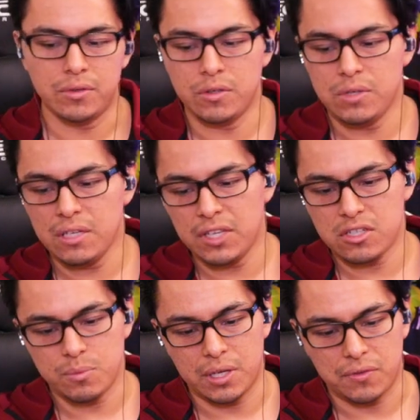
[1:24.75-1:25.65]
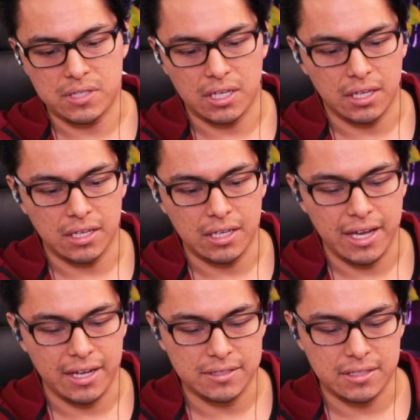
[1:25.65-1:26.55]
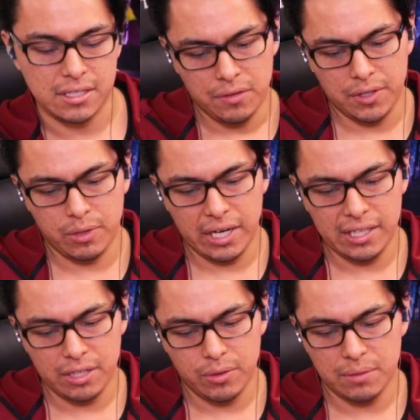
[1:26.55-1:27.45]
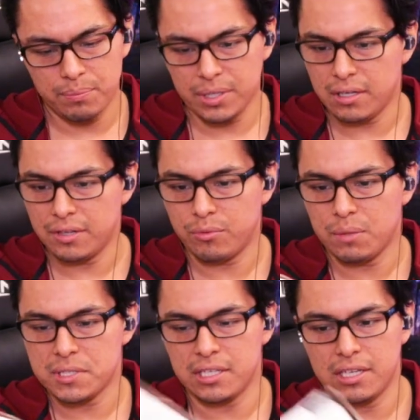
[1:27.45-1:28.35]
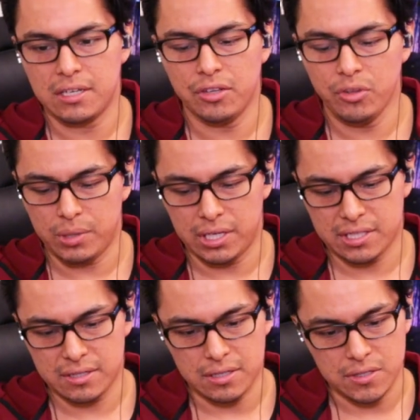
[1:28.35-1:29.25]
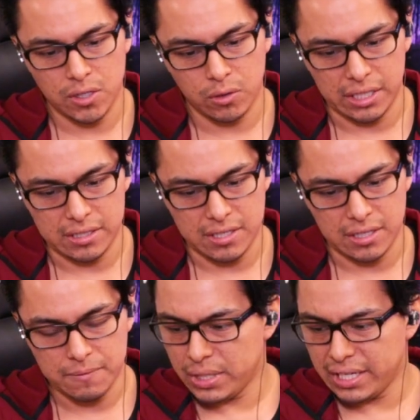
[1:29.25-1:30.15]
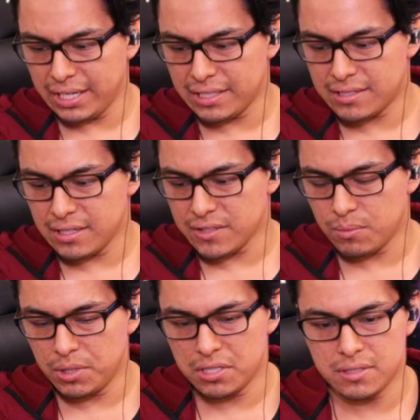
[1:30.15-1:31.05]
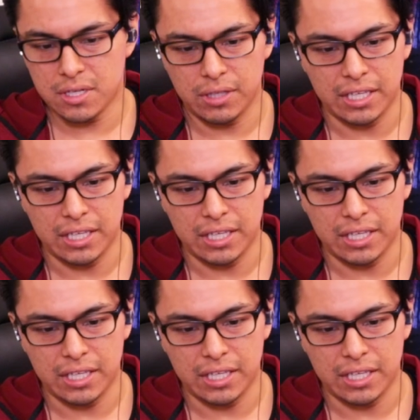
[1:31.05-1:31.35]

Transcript: The unique features about this guy they highlight quite a bit on the website and on the box, zero latency, but it's not so much zero